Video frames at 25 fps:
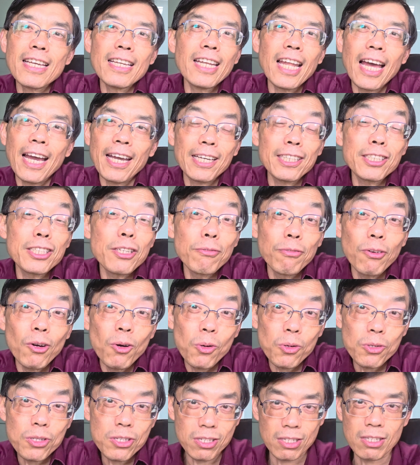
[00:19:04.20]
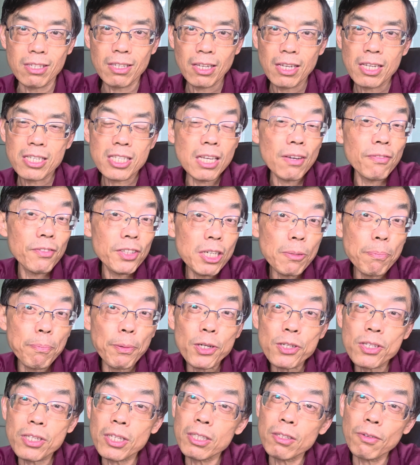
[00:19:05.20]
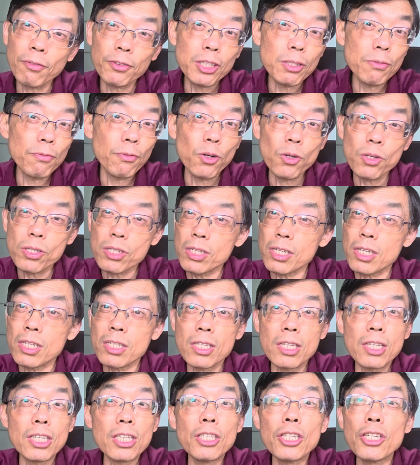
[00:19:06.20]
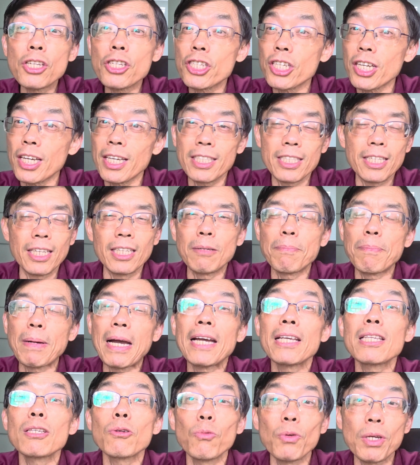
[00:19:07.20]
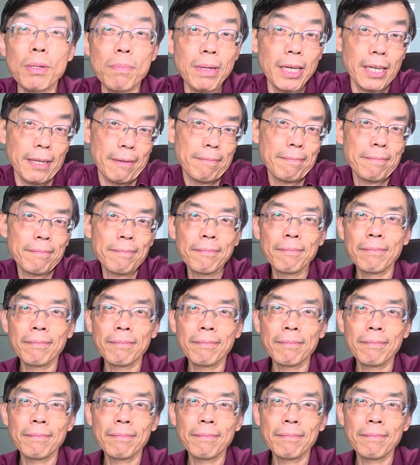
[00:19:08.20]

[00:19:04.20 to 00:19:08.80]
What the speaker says: like divorce. 70% of divorce is initiated by the women.